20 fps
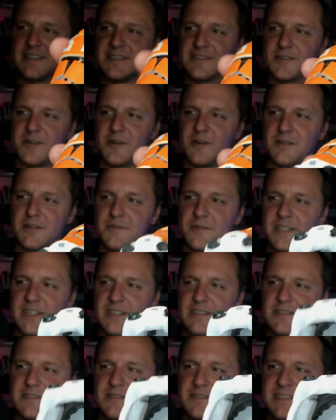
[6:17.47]
is, all the way
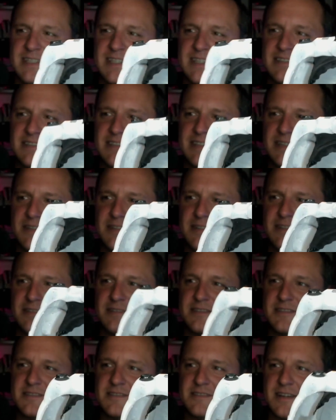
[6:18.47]
into the interior
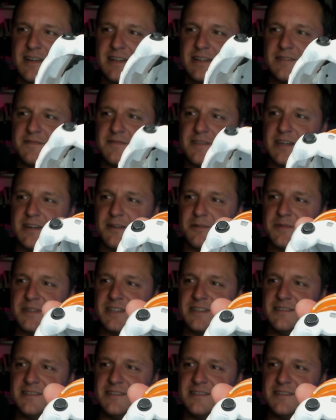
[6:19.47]
design of the helmet.